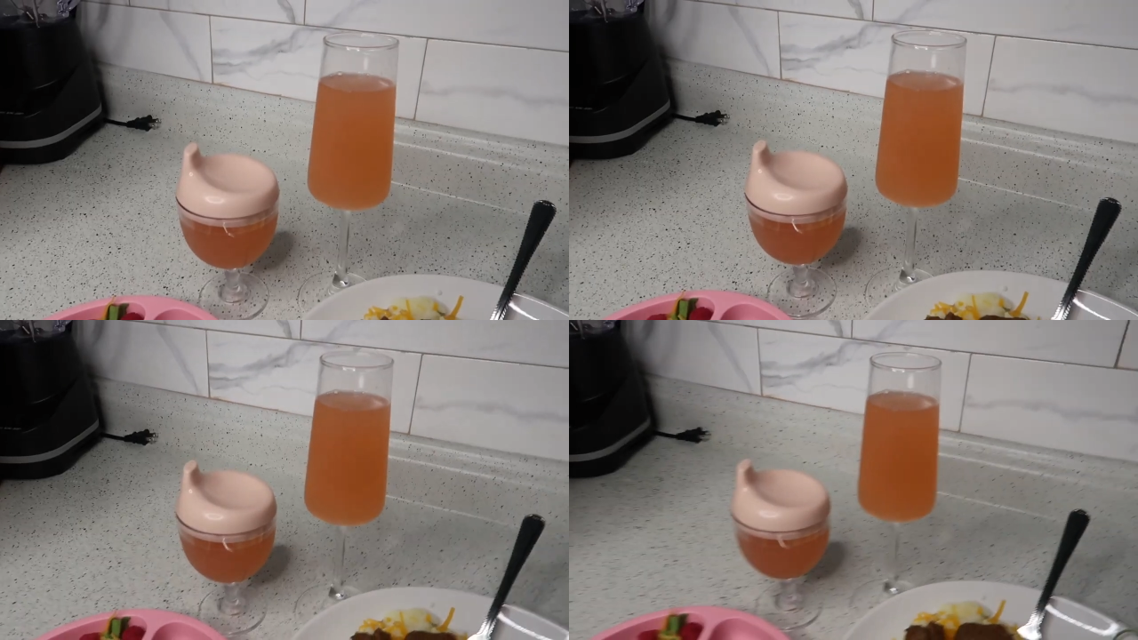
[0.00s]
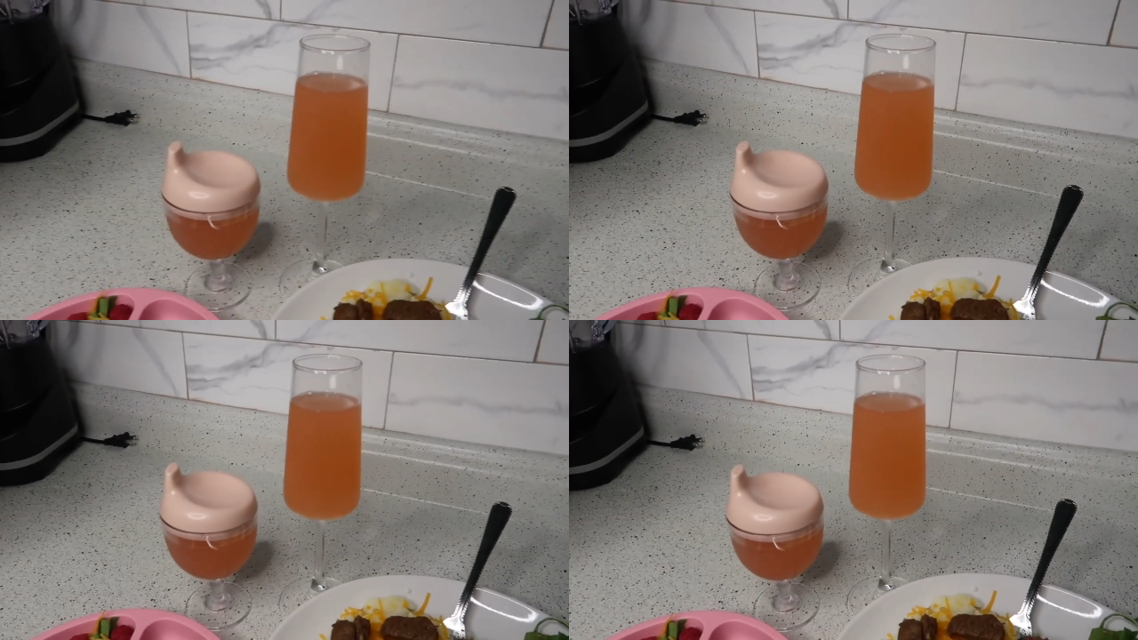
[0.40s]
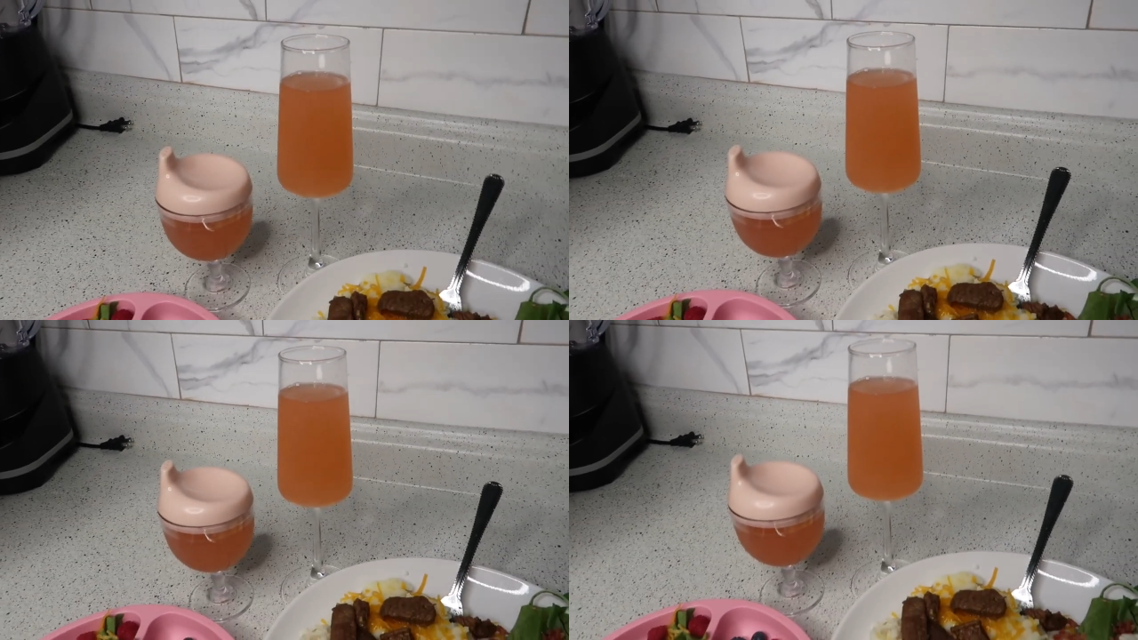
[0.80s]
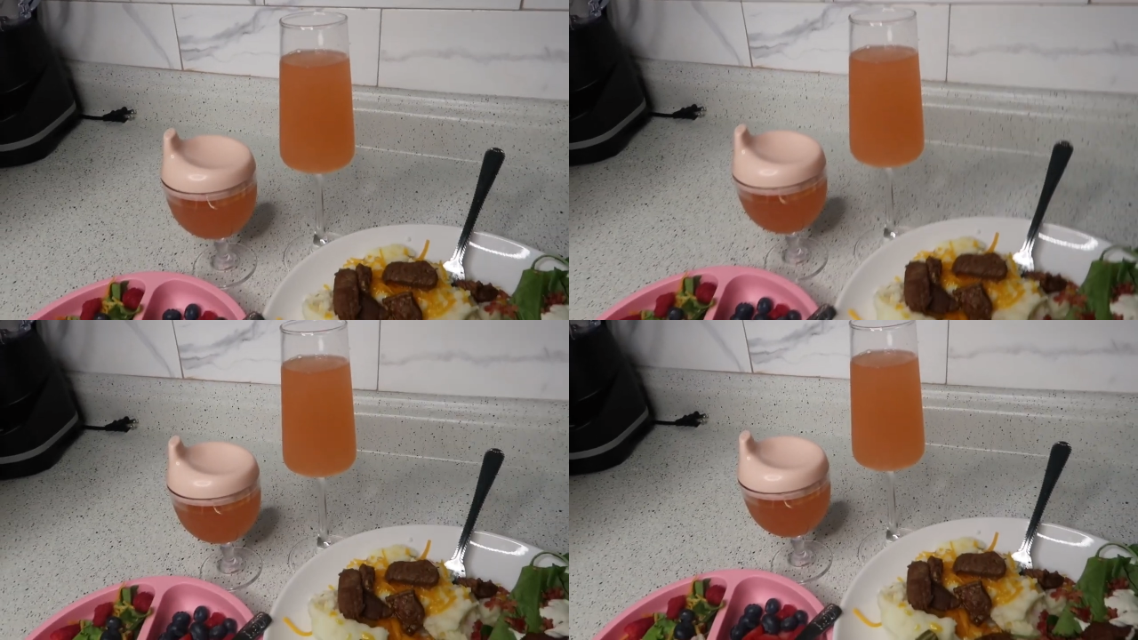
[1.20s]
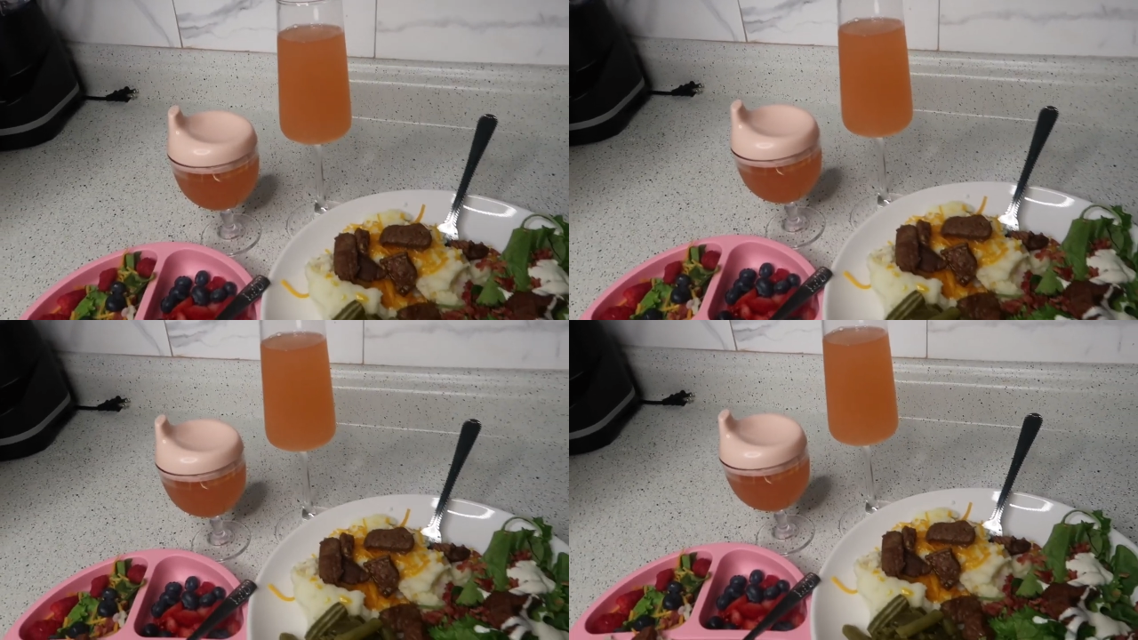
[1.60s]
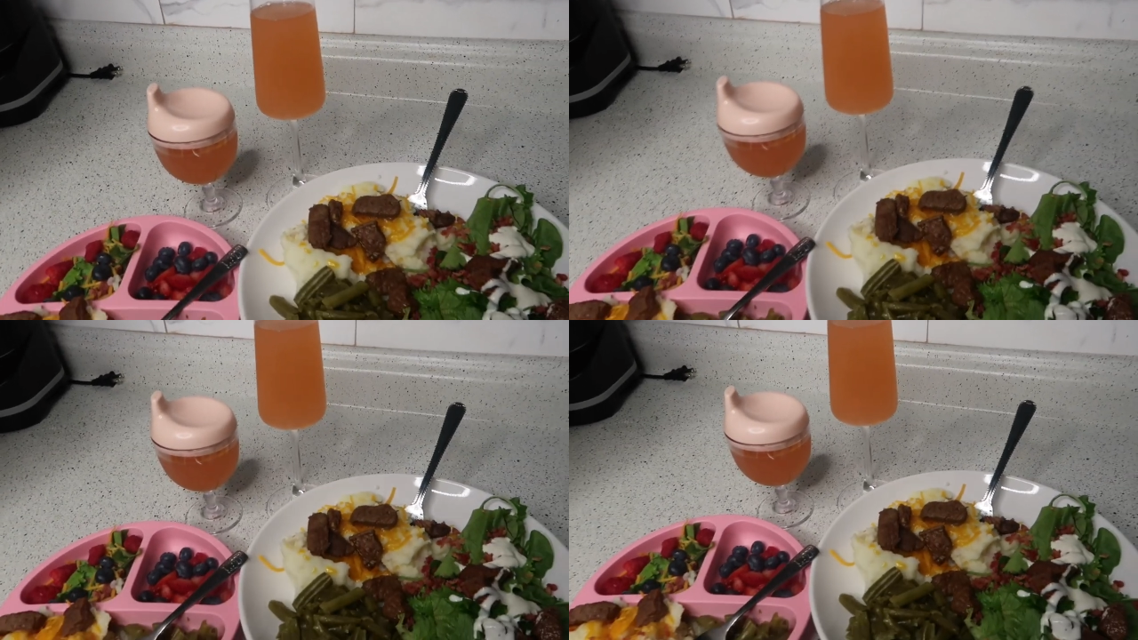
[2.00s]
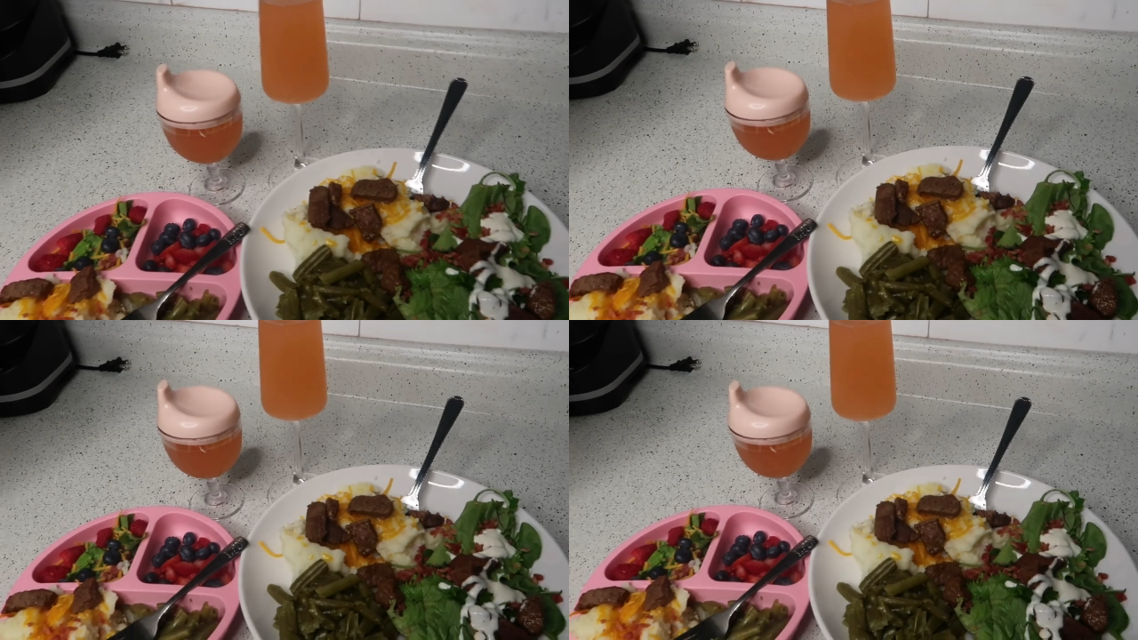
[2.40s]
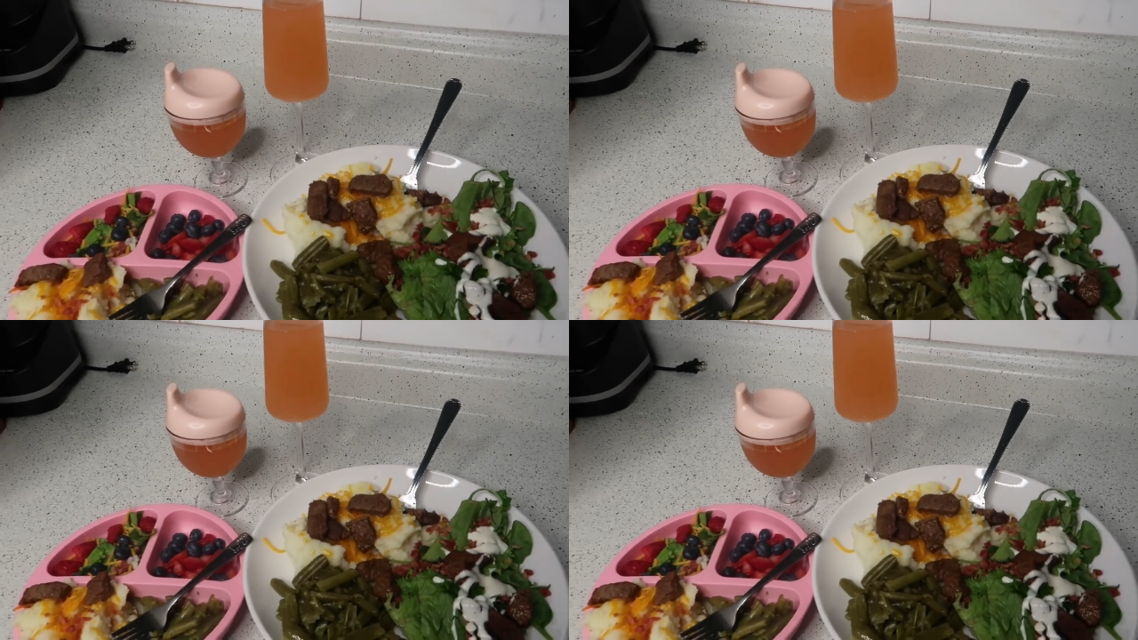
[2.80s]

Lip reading: No face is visible, so there are no lips to read.